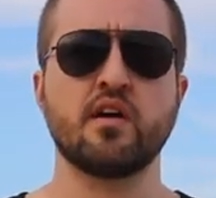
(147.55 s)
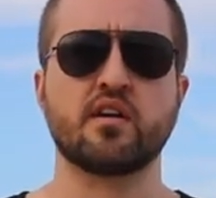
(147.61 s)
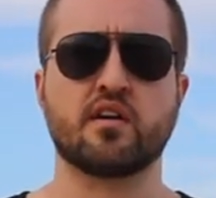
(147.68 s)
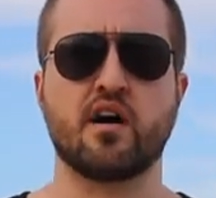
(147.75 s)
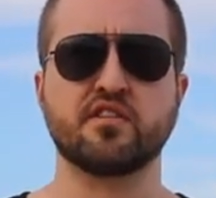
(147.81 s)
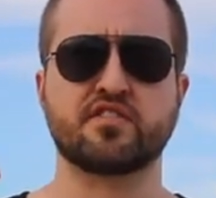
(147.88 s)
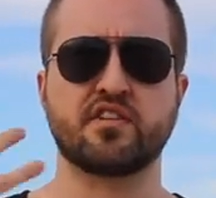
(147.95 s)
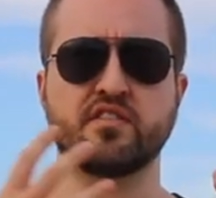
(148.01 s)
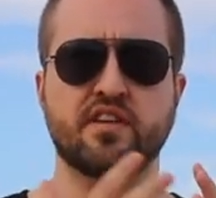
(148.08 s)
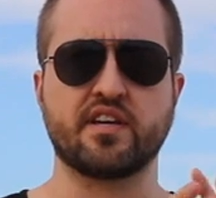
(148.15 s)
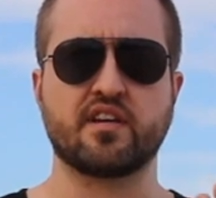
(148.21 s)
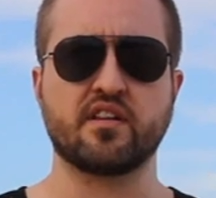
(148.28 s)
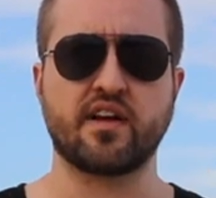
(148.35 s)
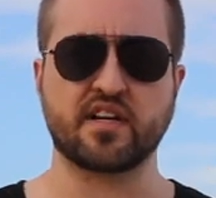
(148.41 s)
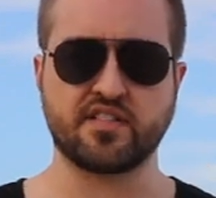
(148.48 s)
constantly
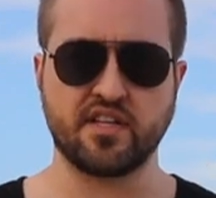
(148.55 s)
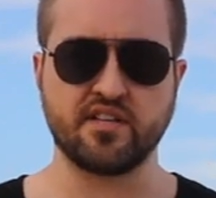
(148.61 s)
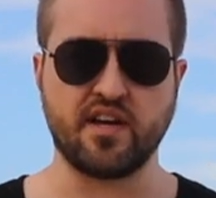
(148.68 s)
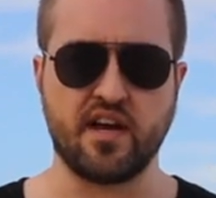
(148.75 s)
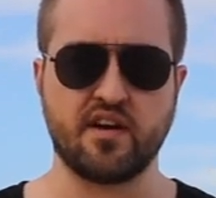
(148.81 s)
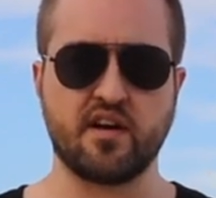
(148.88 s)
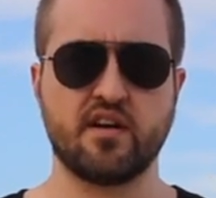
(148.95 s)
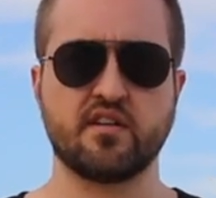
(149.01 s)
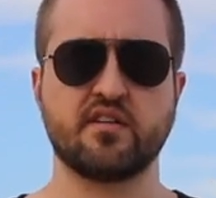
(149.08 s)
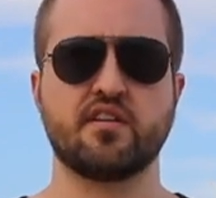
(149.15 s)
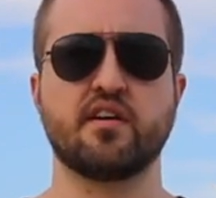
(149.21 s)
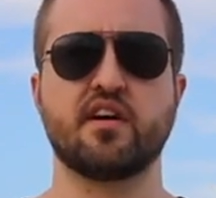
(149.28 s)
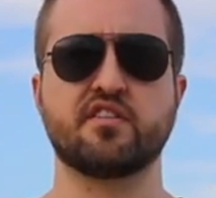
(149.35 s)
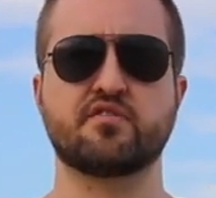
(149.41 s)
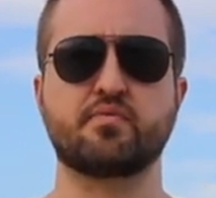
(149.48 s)
collecting data
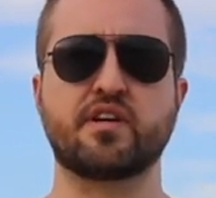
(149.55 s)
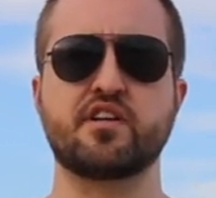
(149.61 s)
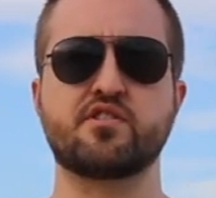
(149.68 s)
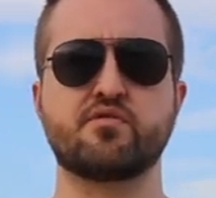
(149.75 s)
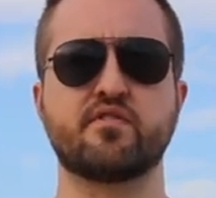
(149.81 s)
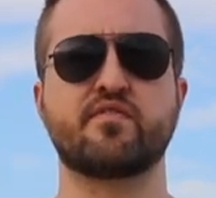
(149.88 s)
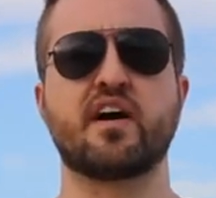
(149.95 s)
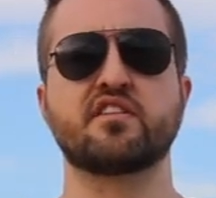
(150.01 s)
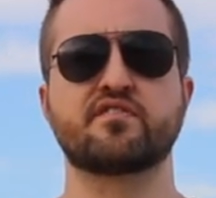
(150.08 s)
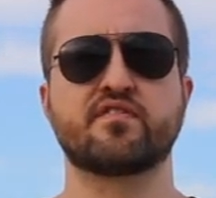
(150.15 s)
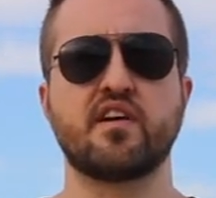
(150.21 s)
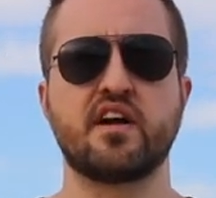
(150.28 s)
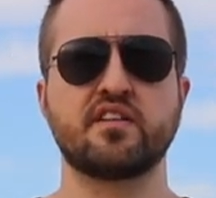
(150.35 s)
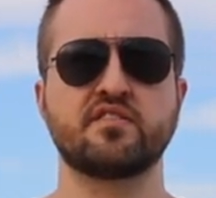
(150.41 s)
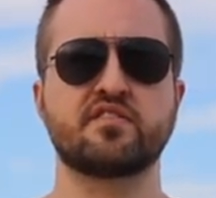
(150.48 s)
and speaking to advanced
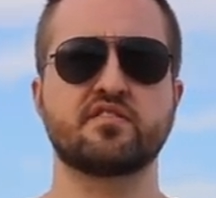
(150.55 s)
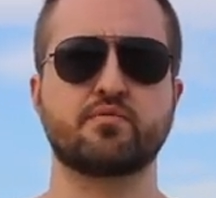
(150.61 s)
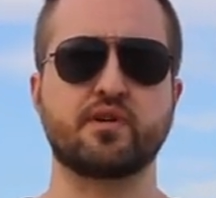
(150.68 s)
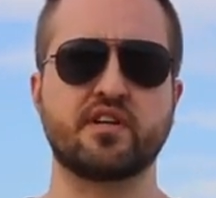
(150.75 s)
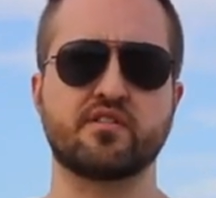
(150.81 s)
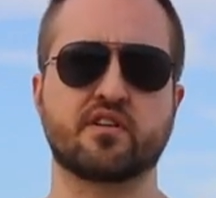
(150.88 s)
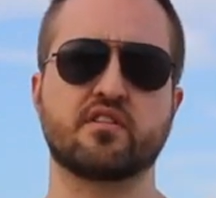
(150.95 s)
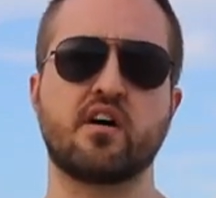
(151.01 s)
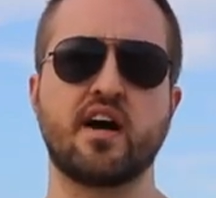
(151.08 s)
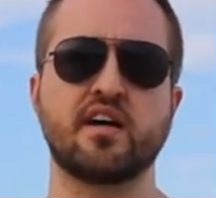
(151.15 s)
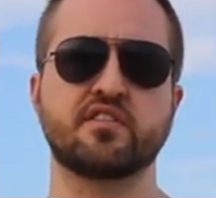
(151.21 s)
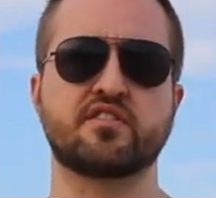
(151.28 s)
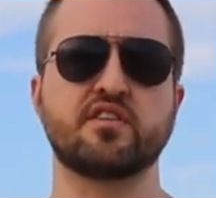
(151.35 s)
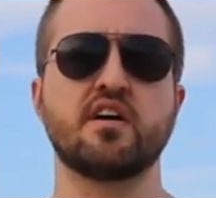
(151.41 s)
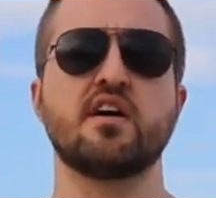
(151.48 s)
friends, speaking to
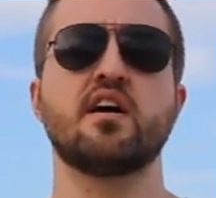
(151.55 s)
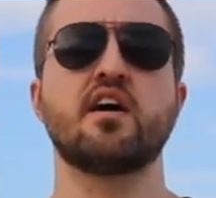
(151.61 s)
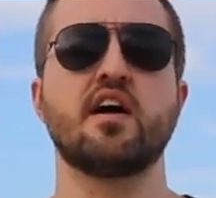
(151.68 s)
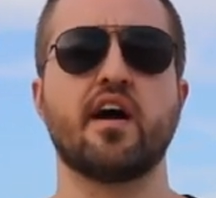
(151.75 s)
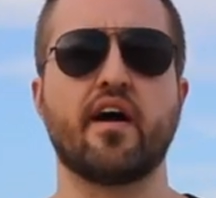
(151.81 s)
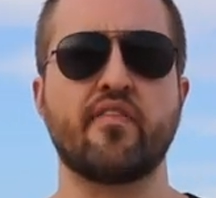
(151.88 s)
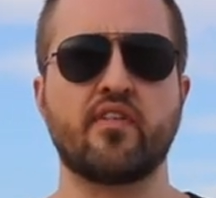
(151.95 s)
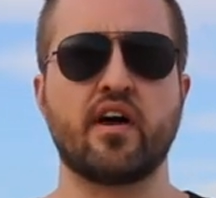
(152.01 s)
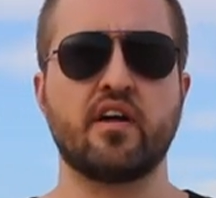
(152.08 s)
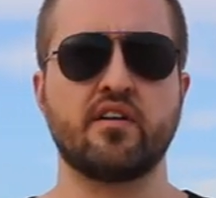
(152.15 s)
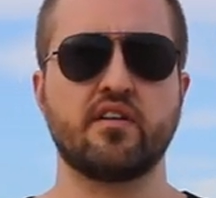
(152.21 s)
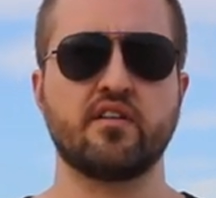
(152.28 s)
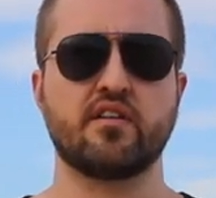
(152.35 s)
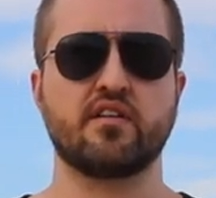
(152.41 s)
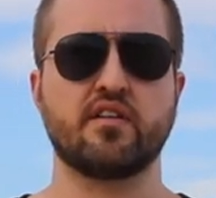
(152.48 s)
clients, and
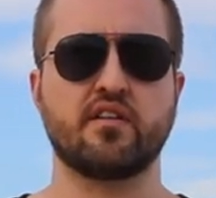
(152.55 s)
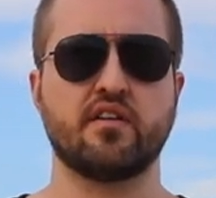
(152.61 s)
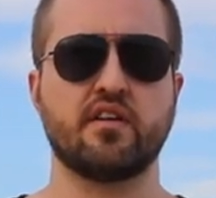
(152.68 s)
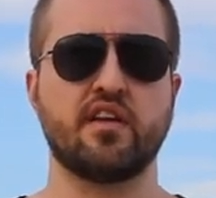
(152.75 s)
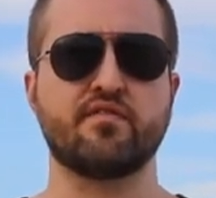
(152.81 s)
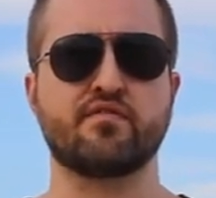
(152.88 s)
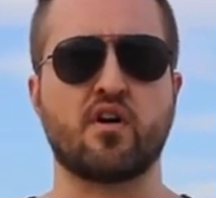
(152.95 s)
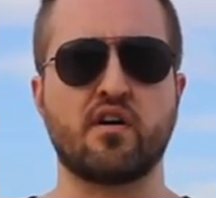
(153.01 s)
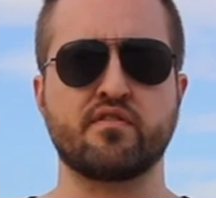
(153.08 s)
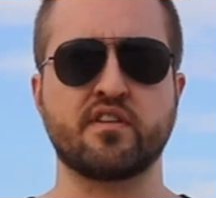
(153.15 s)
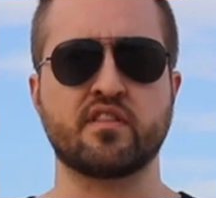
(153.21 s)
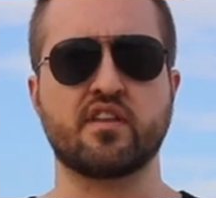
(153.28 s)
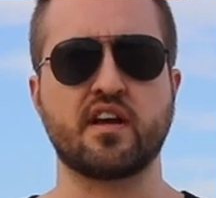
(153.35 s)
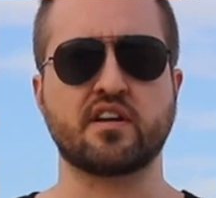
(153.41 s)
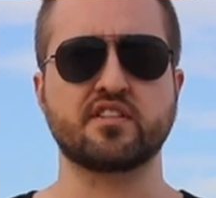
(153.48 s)
then
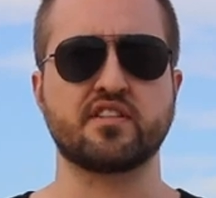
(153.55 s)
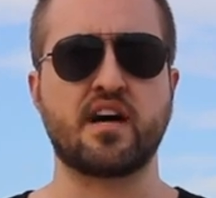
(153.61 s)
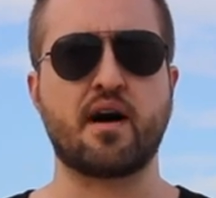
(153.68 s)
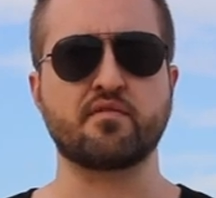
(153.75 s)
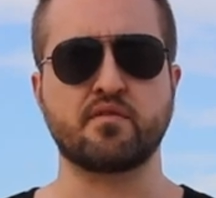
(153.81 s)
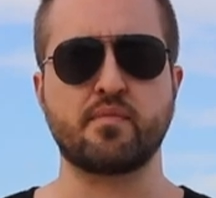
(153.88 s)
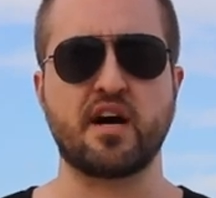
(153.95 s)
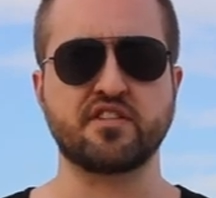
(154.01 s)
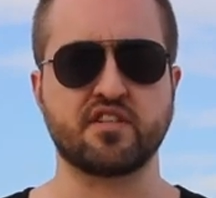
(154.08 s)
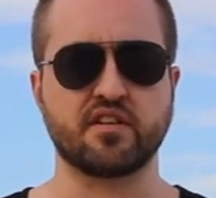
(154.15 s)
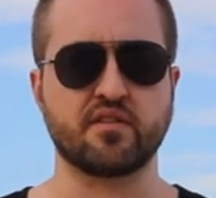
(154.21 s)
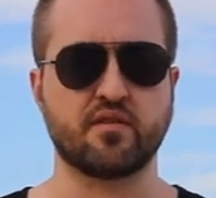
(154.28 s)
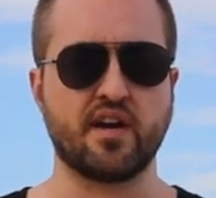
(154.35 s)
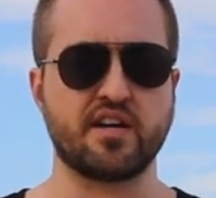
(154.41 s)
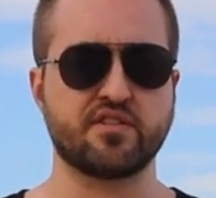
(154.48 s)
evolving things and optimizing.
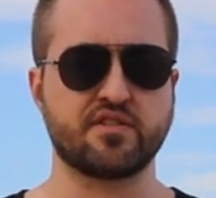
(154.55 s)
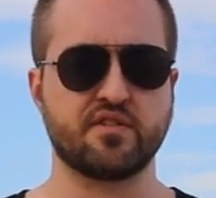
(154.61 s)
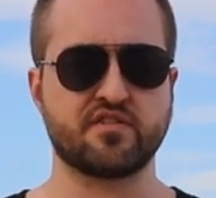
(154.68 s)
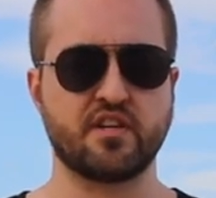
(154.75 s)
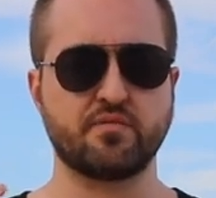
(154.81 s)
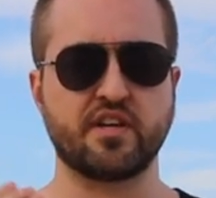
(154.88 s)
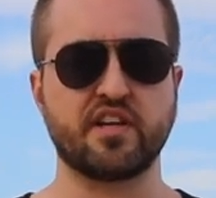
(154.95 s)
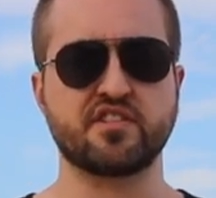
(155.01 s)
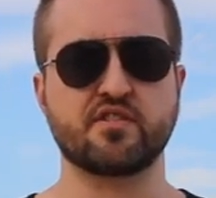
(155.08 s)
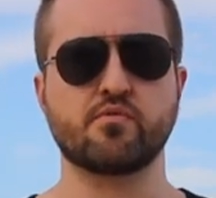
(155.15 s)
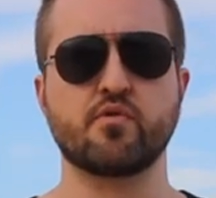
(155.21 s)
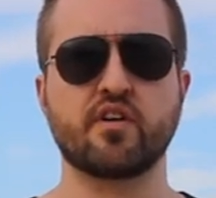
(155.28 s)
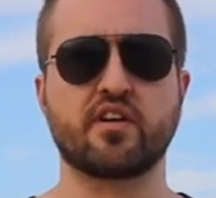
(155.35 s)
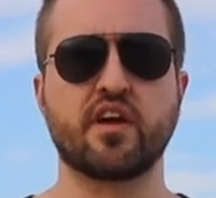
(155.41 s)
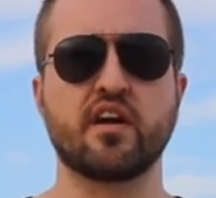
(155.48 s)
Okay, so if something isn't
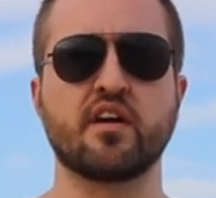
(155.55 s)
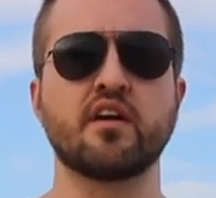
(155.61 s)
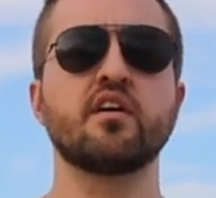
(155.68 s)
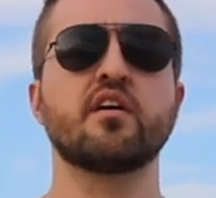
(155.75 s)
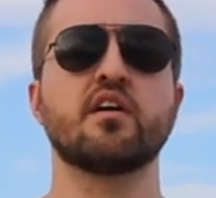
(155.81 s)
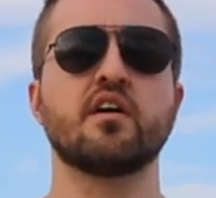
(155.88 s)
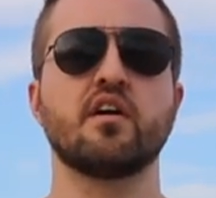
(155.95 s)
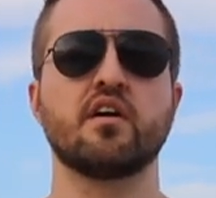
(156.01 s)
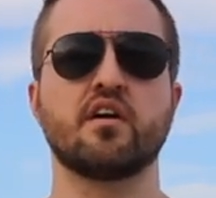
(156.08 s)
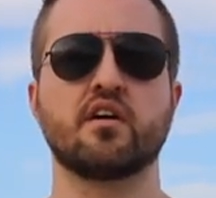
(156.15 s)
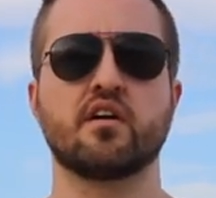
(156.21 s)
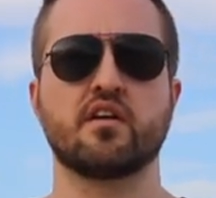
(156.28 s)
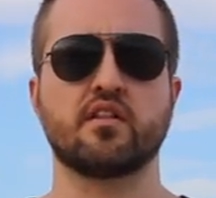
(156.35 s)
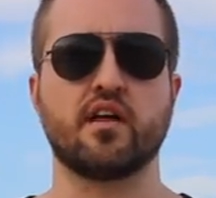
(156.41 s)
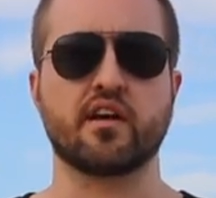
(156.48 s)
working,
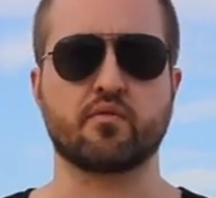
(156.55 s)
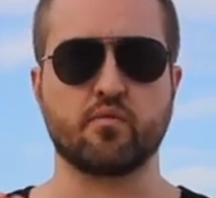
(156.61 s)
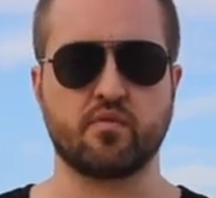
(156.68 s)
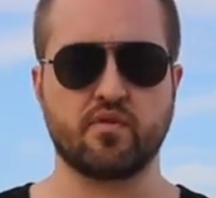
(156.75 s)
like